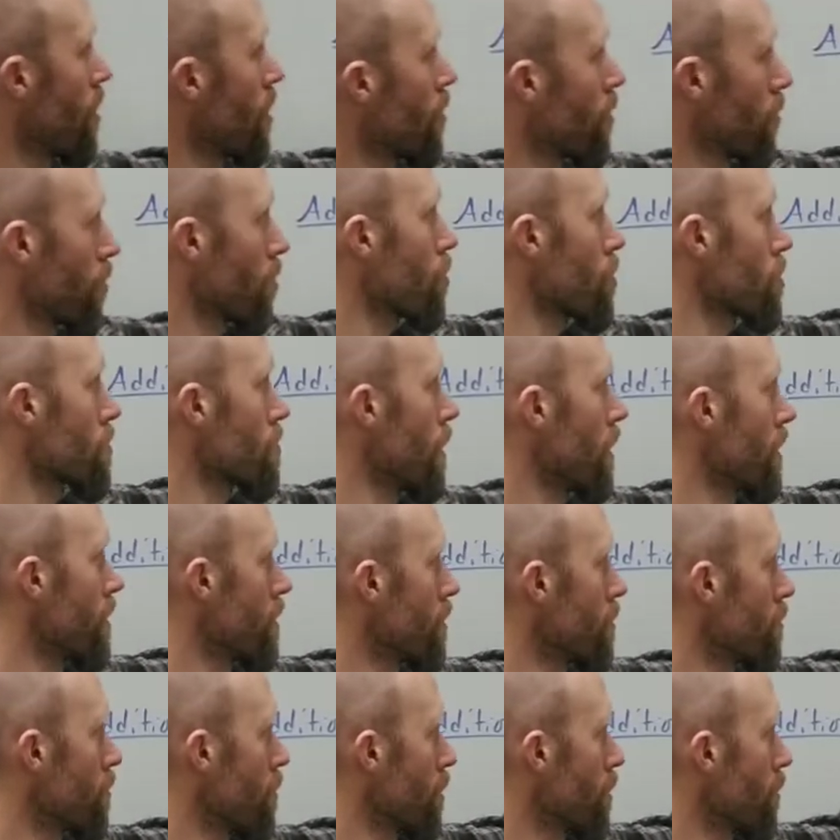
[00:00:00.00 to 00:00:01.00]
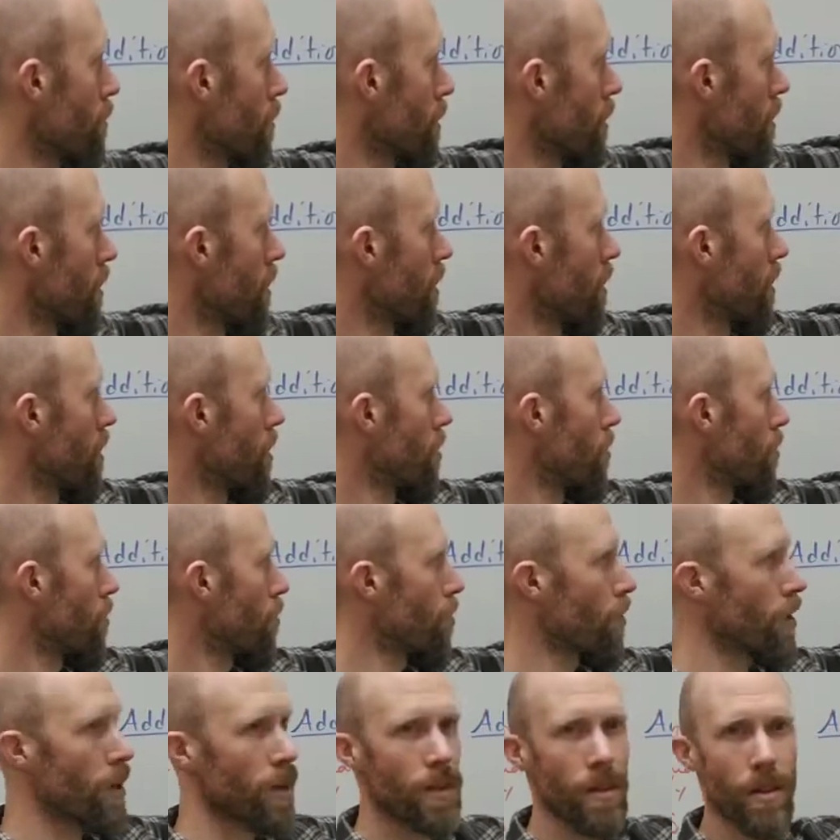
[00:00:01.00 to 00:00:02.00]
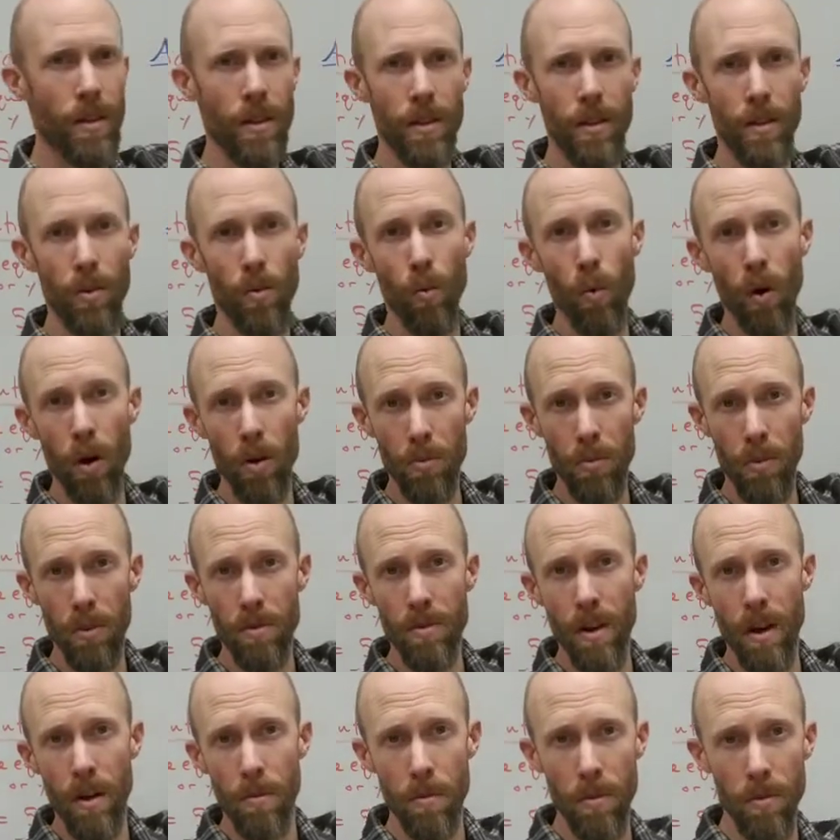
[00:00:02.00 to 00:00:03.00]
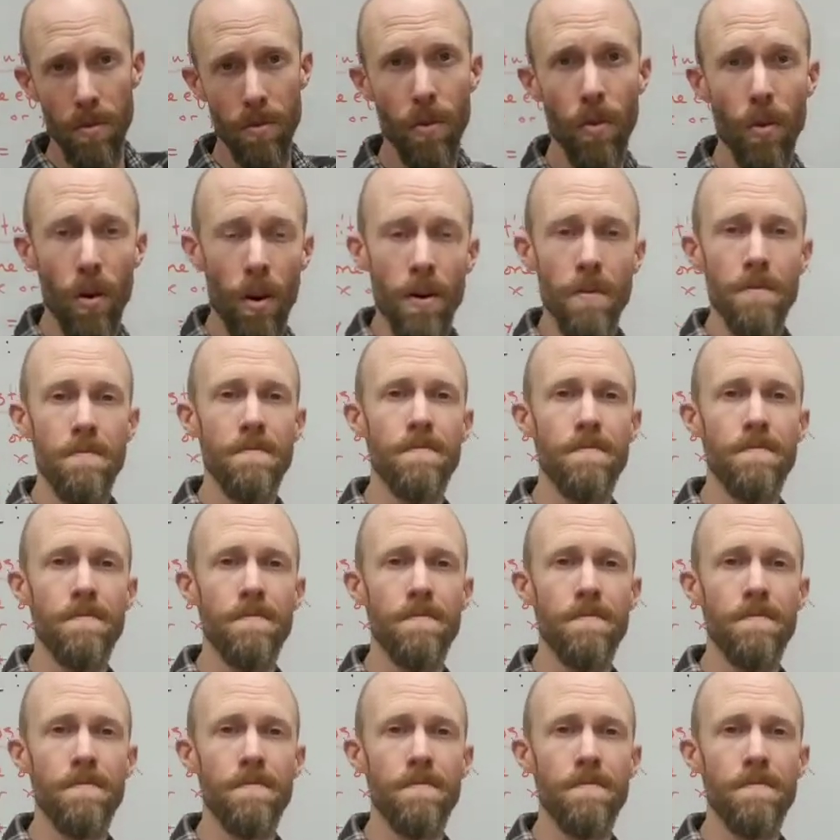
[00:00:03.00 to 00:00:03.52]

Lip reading: no, corresponds is really the word, with the 1 we found before.